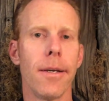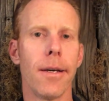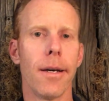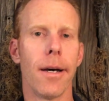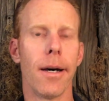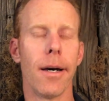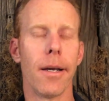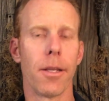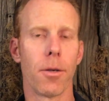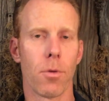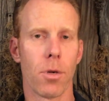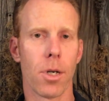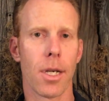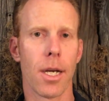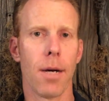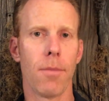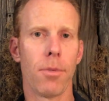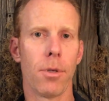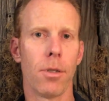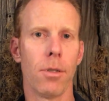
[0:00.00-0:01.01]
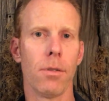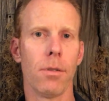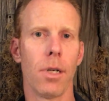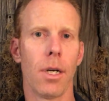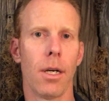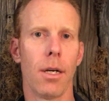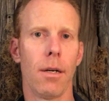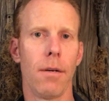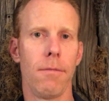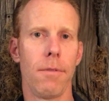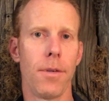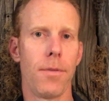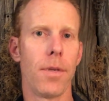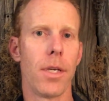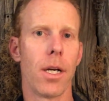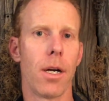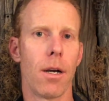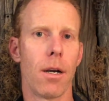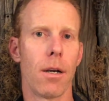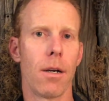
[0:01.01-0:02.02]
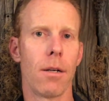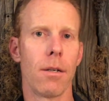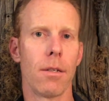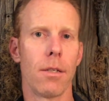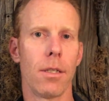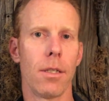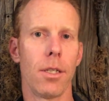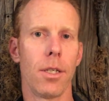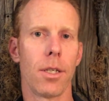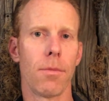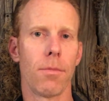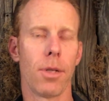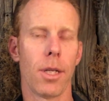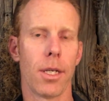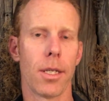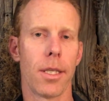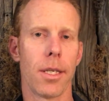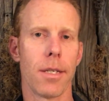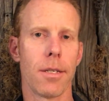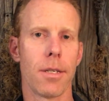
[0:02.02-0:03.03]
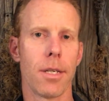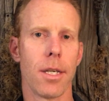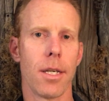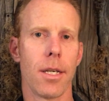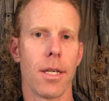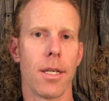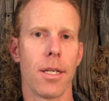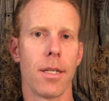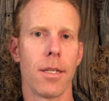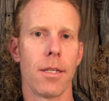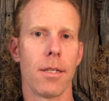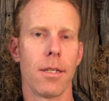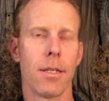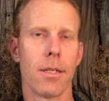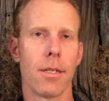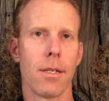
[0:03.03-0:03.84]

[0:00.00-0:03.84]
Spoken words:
There were a couple. VVR, you can plug things in.